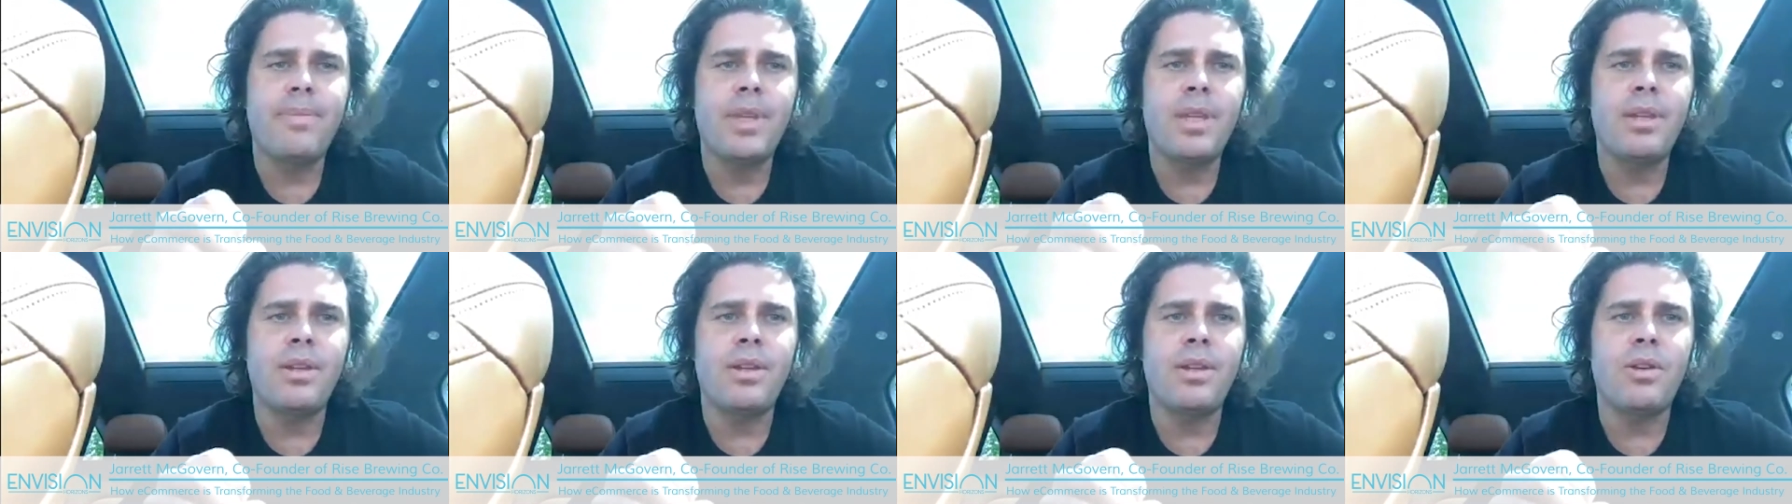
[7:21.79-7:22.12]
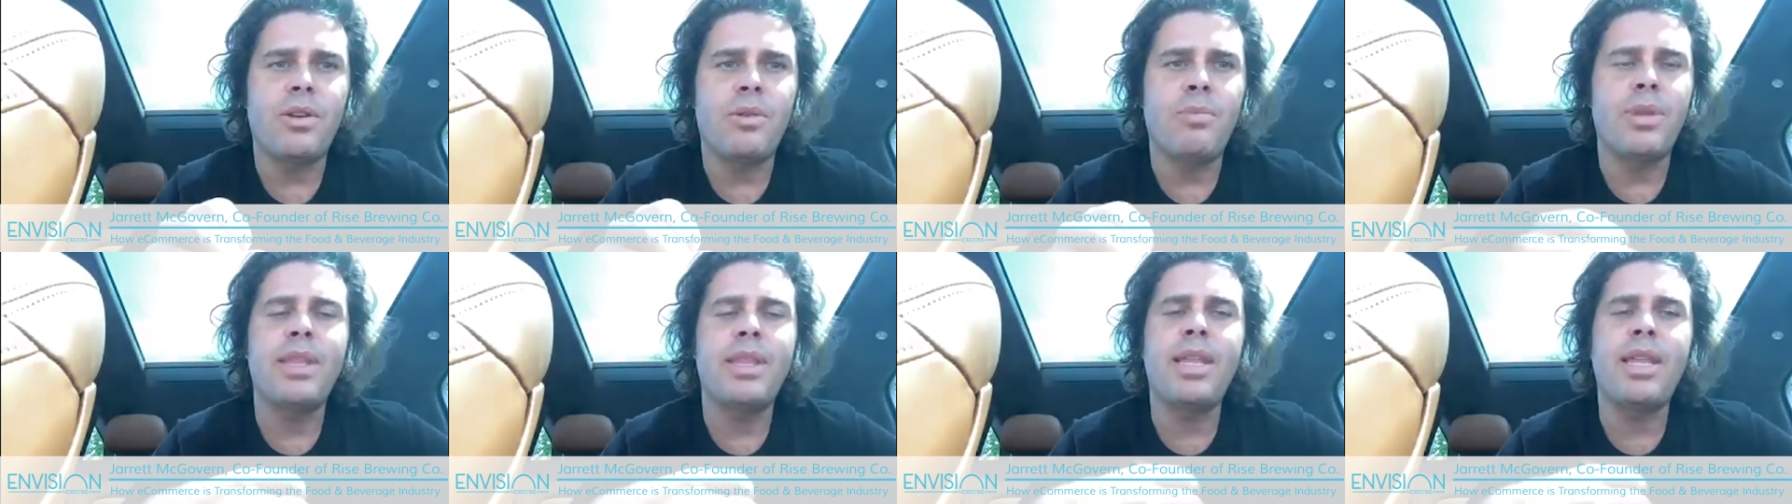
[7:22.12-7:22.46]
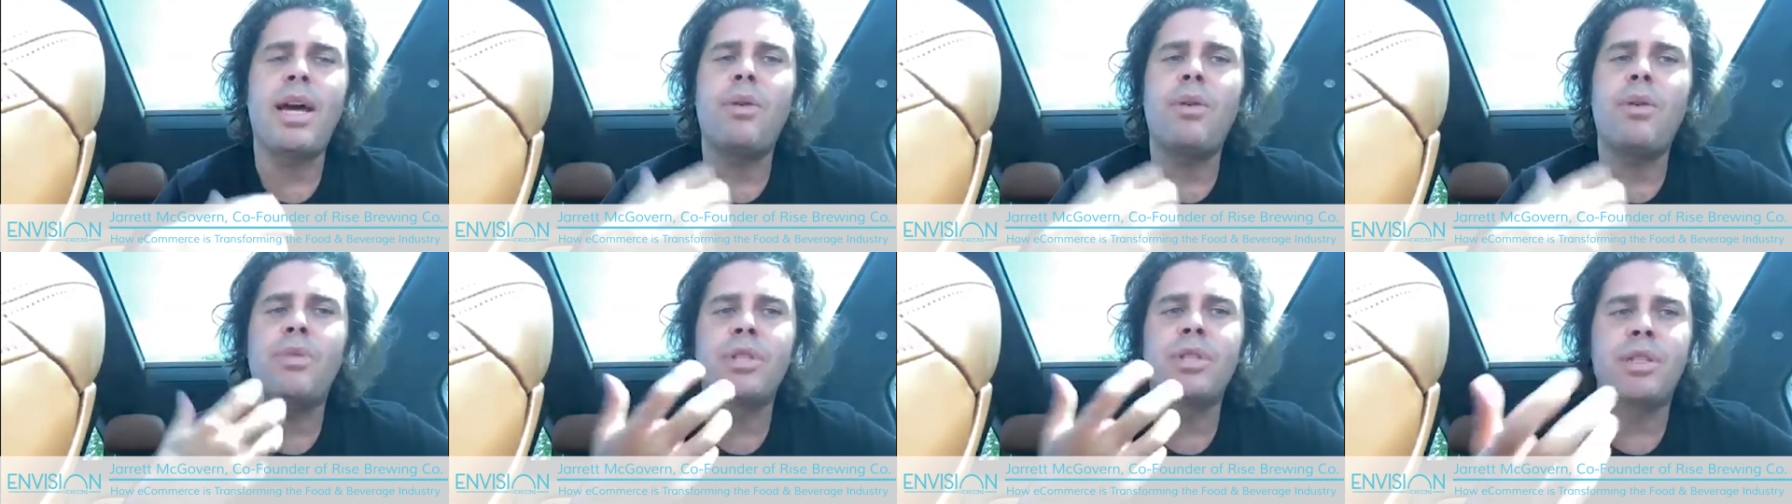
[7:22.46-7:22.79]
But
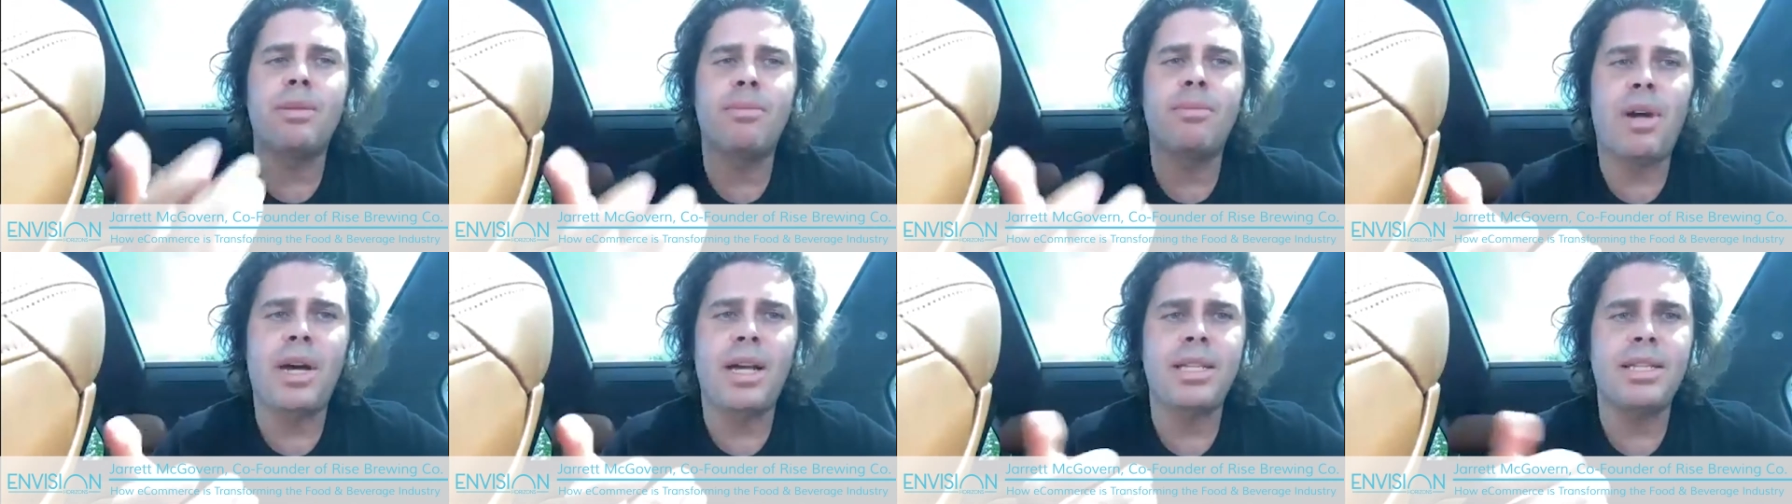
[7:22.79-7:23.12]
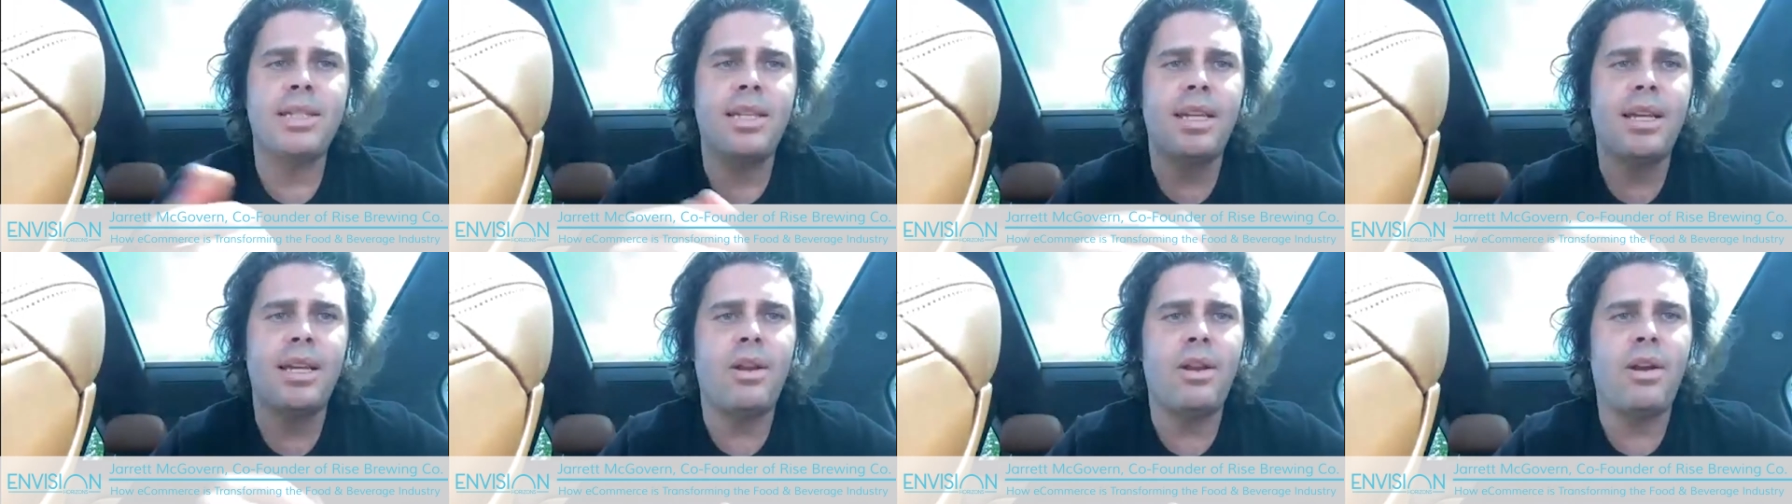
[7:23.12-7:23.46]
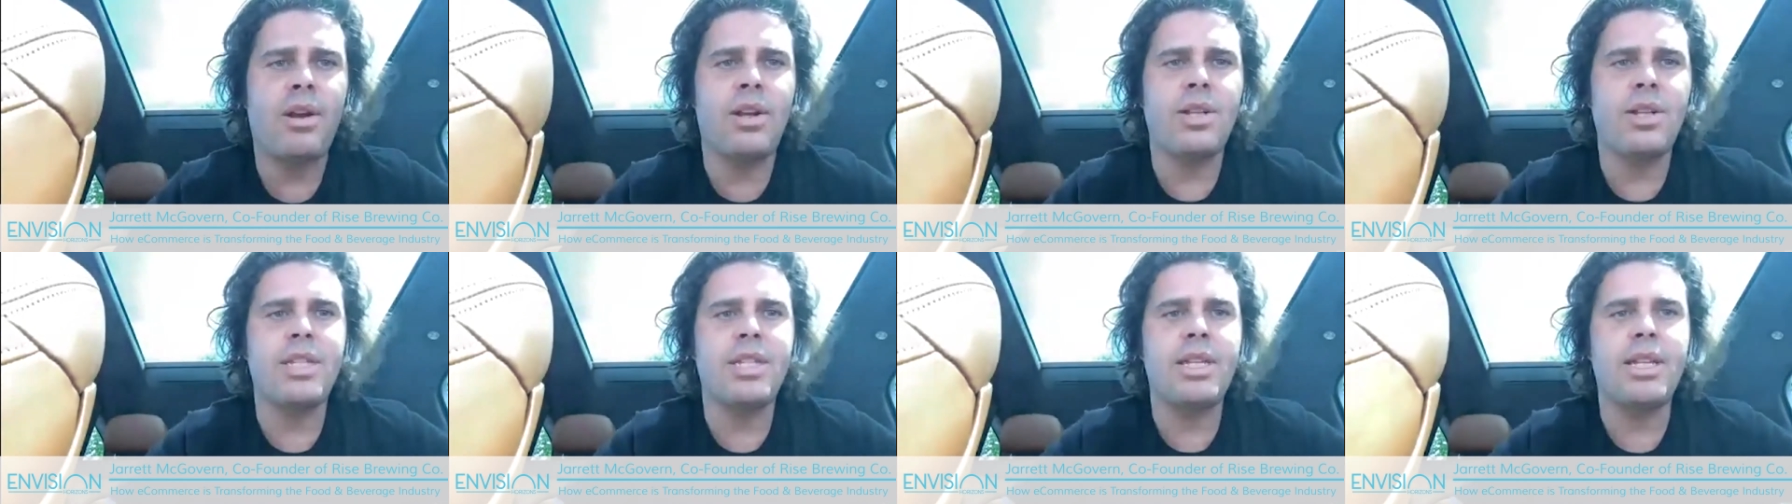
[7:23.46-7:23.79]
that was the mindset.
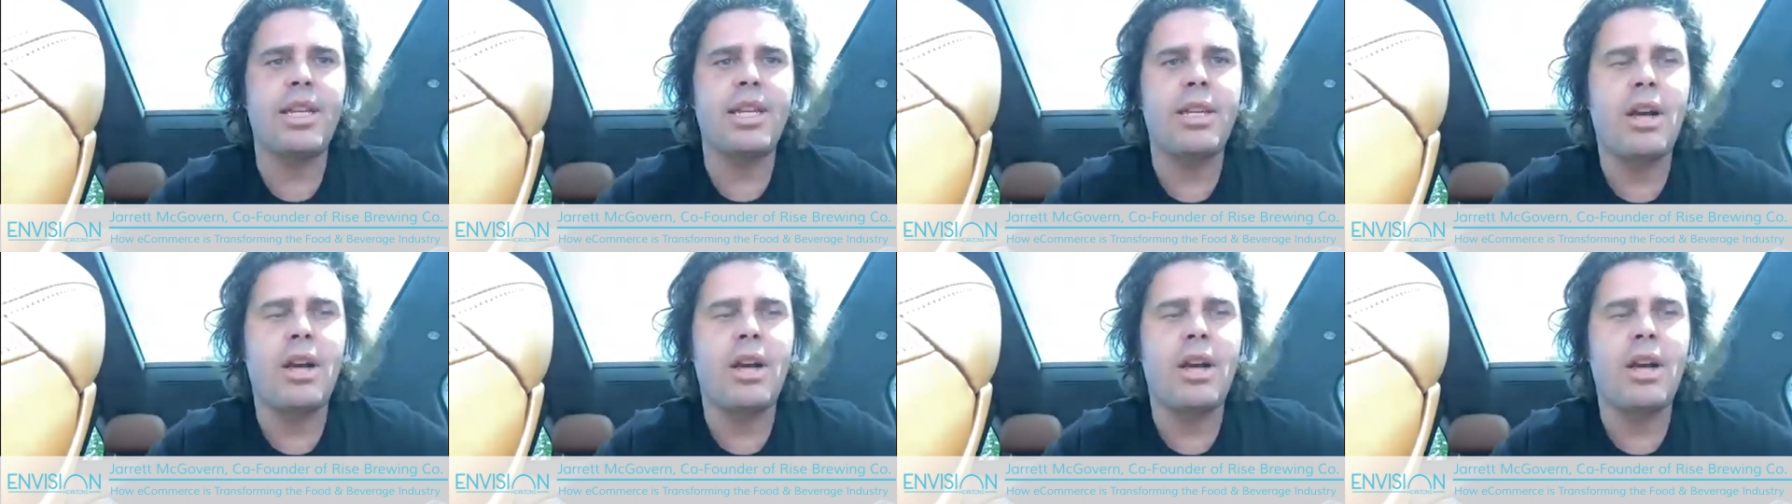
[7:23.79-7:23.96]
RTD